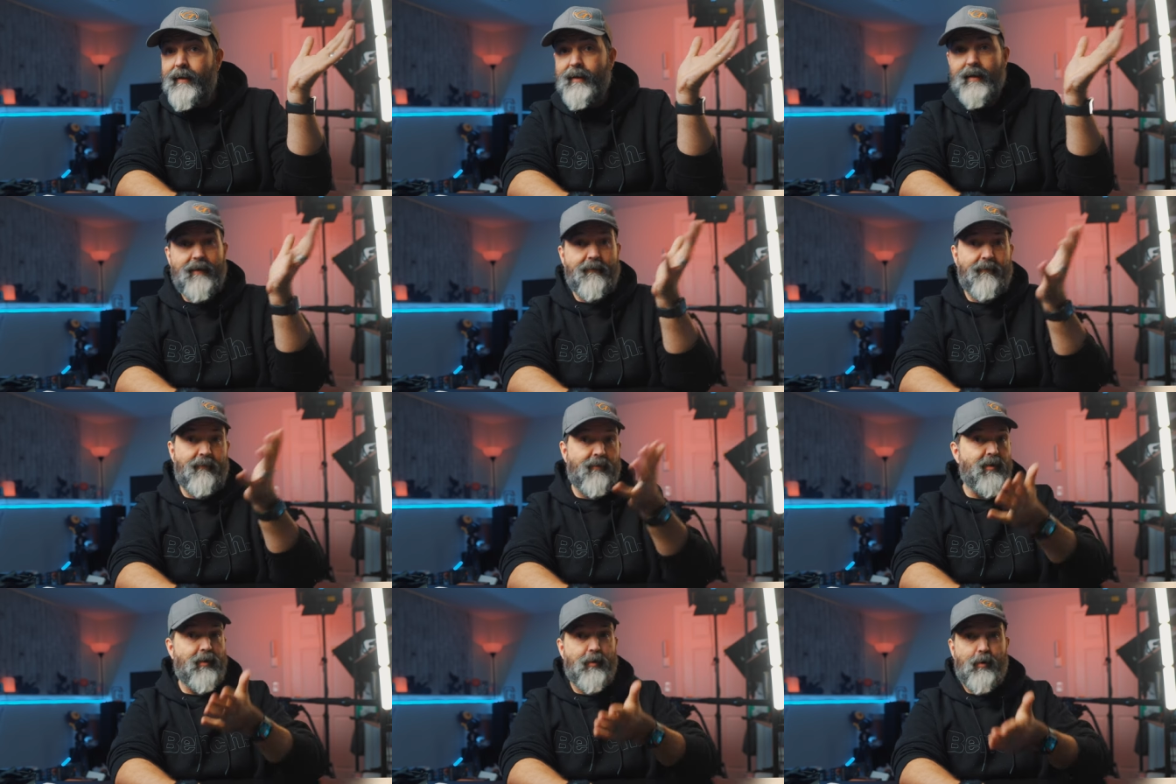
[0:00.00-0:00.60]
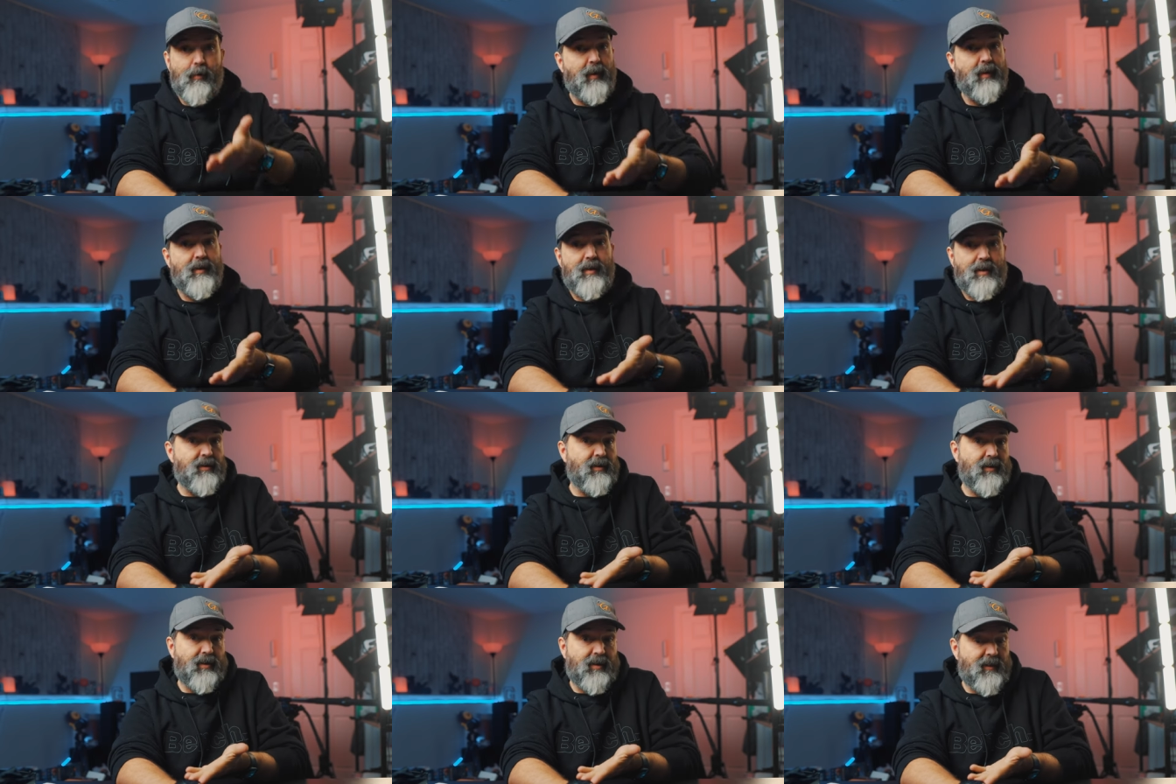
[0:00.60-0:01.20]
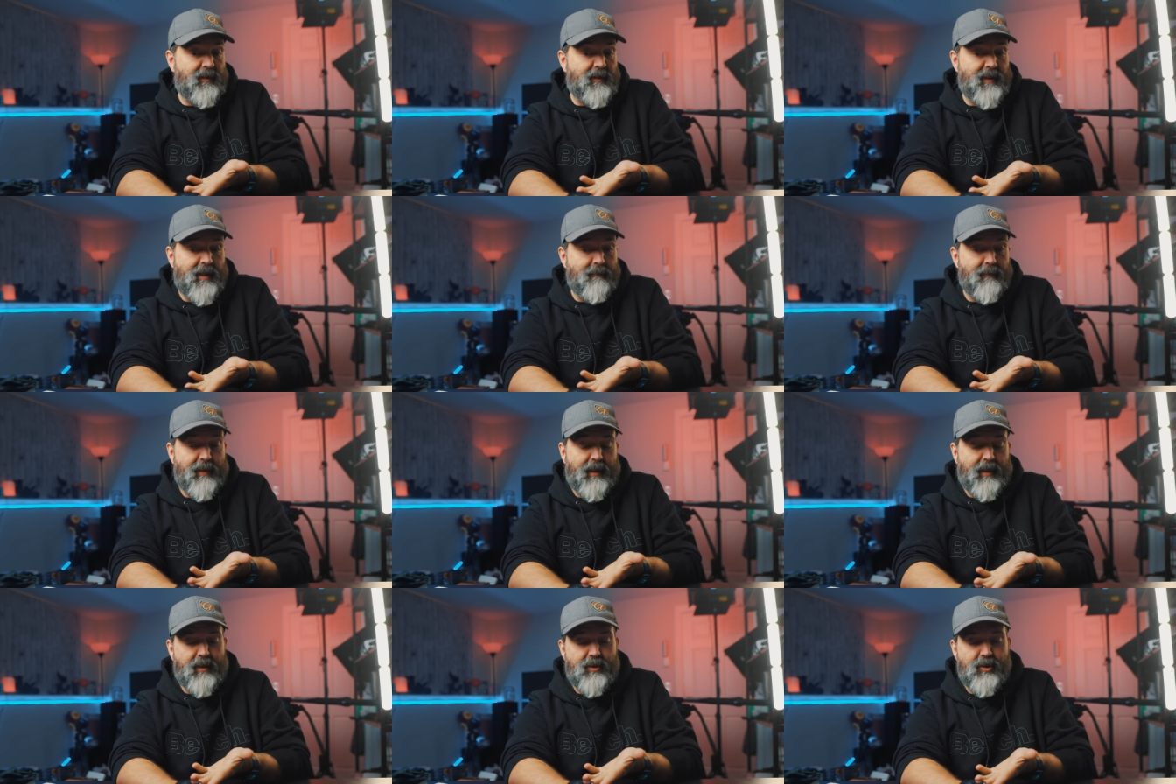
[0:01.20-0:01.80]
and if you know it doesn't seem
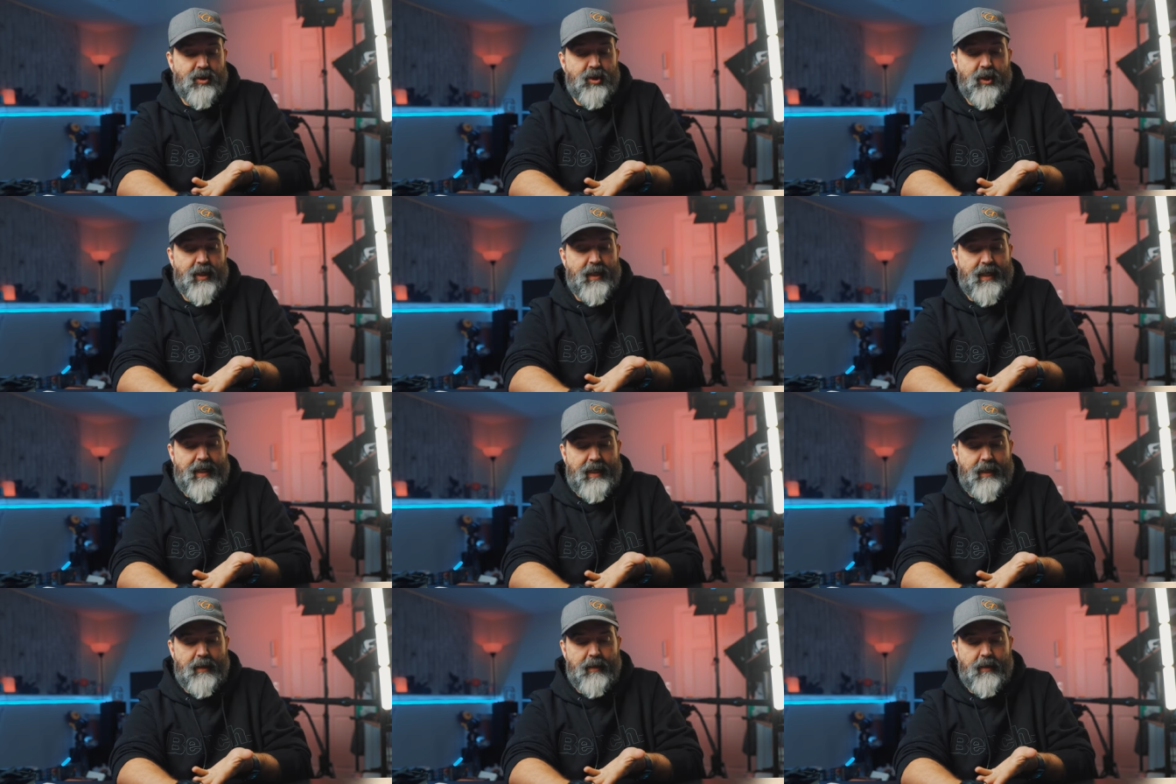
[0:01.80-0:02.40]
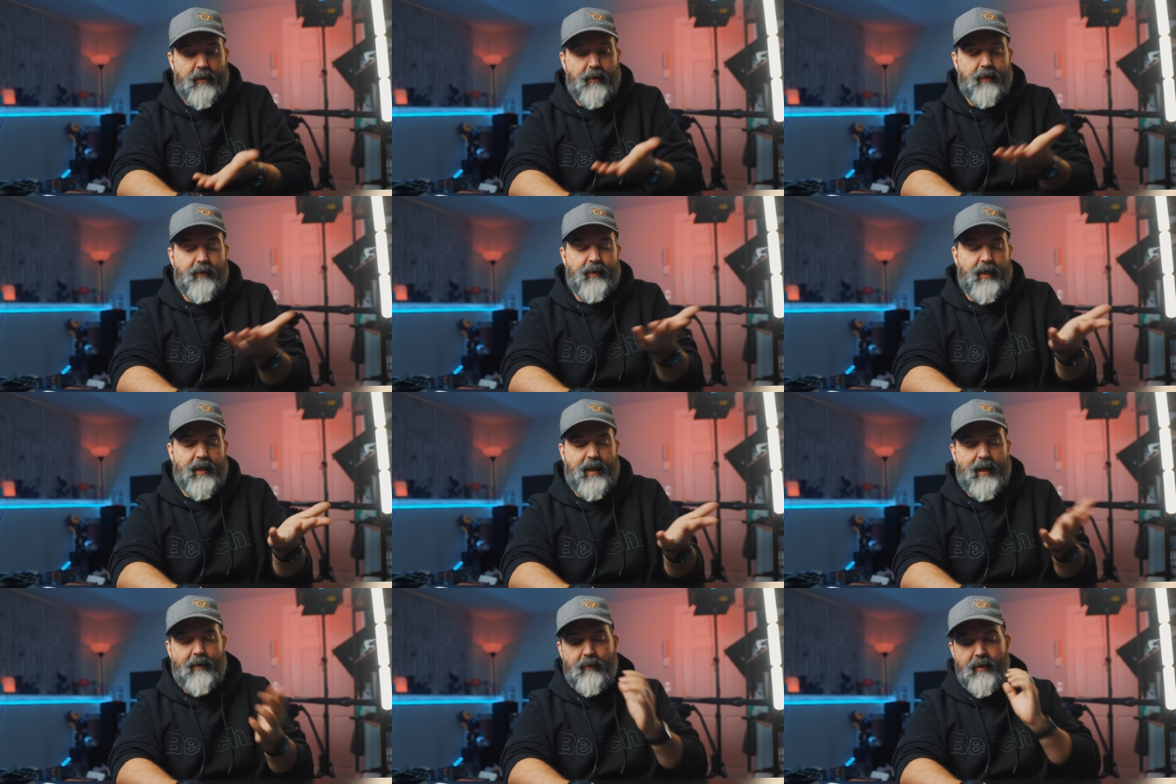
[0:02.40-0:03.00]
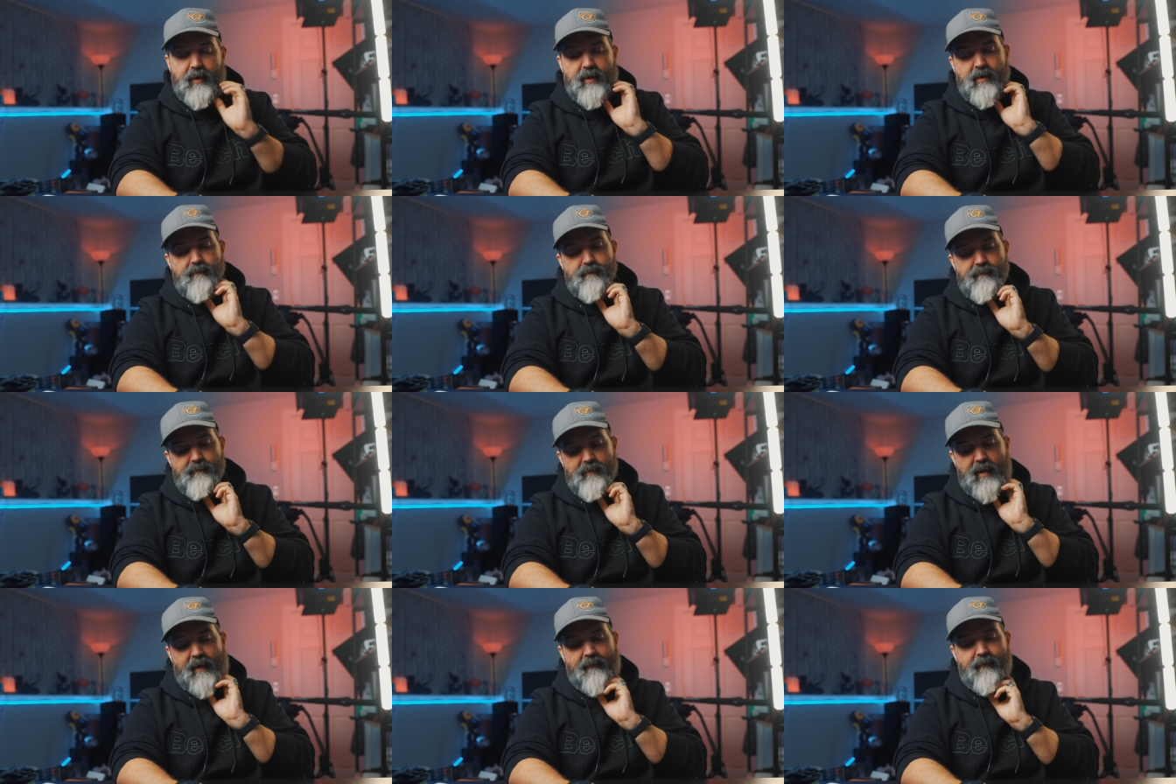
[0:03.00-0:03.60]
like it's good here, then I would
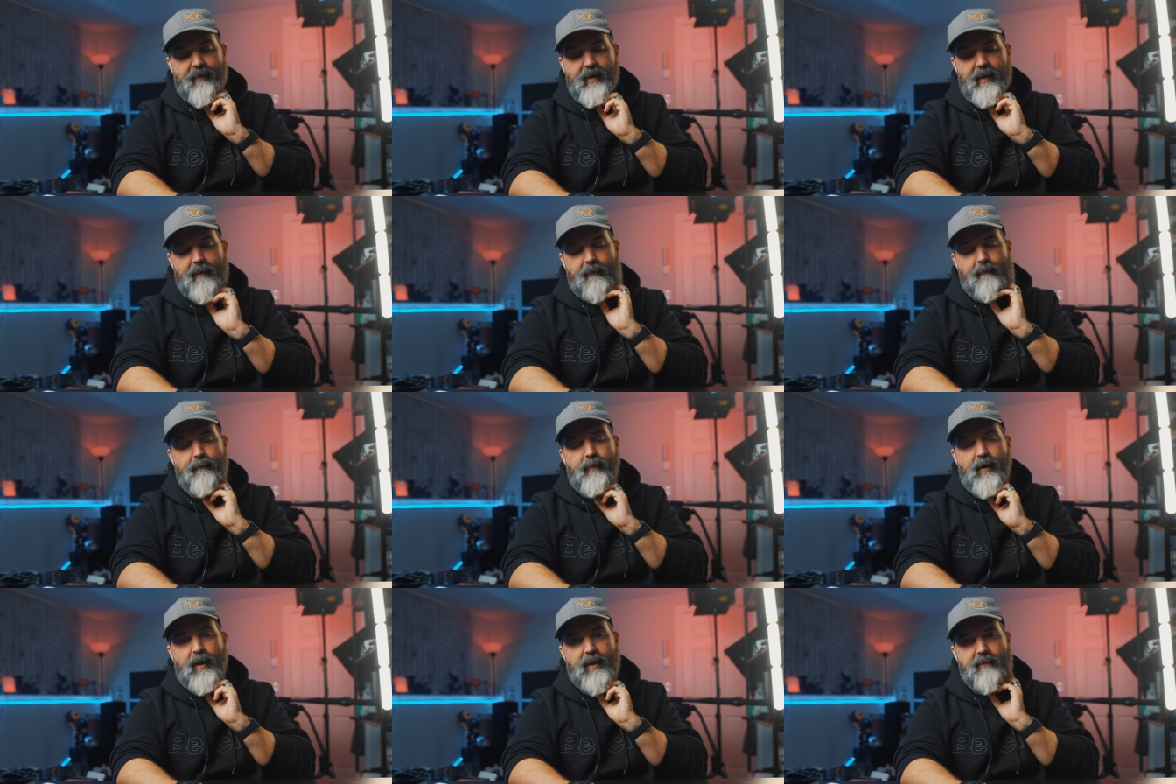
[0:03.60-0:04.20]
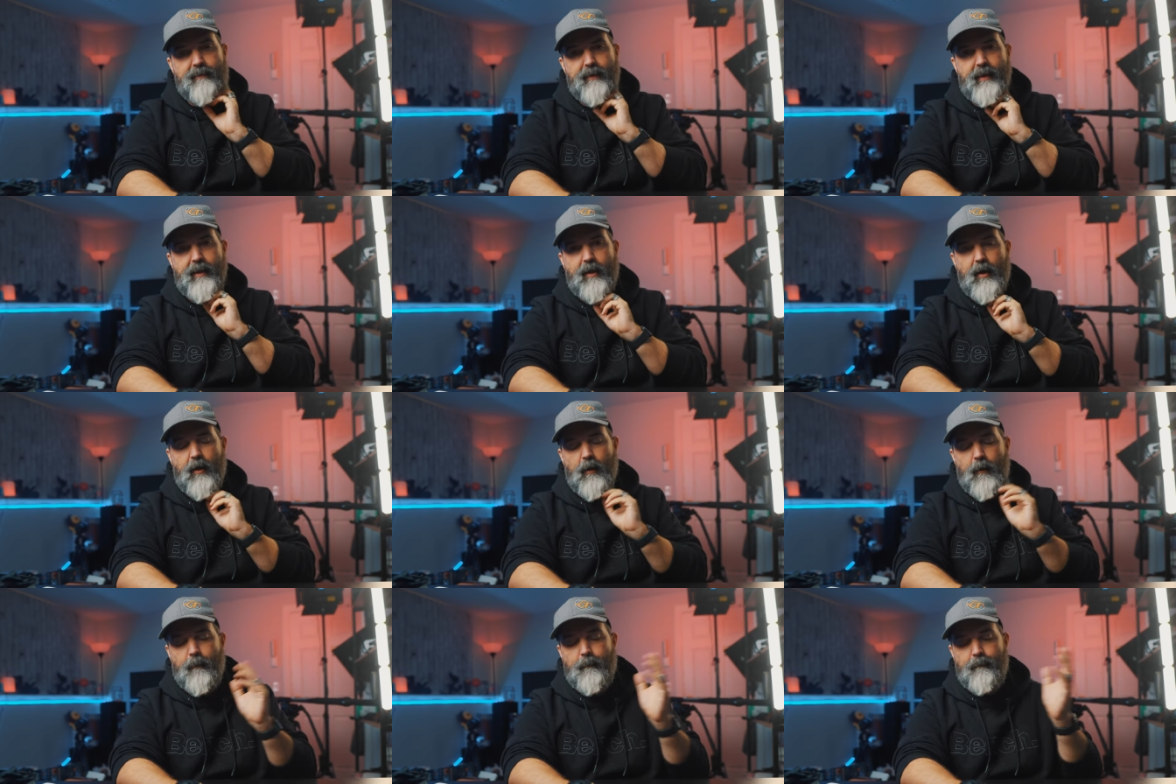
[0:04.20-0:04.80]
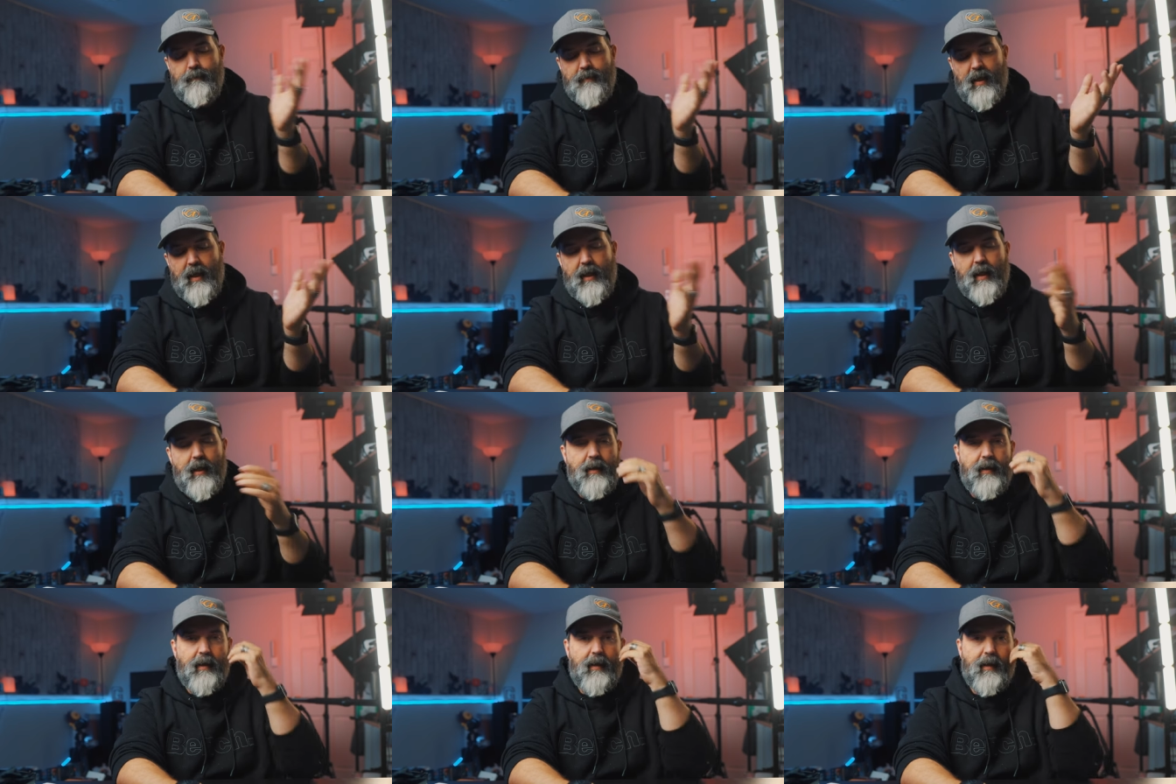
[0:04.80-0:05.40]
definitely possibly go
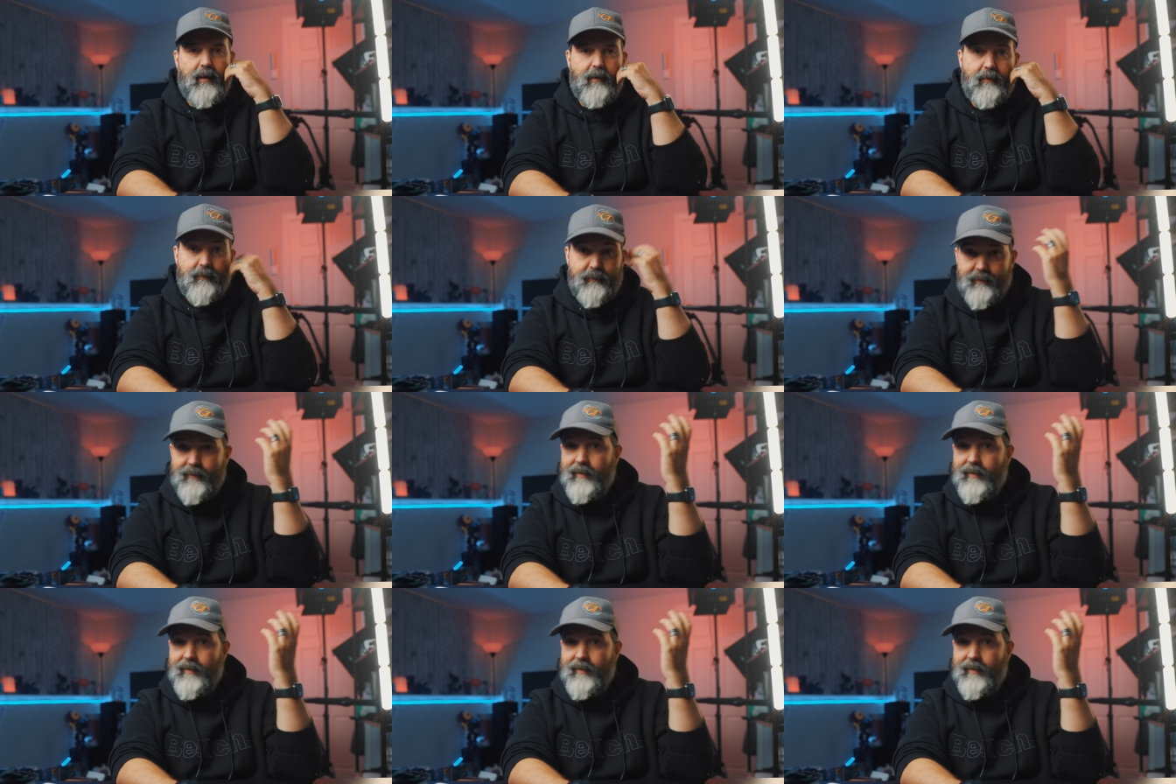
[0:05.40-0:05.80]
and uh,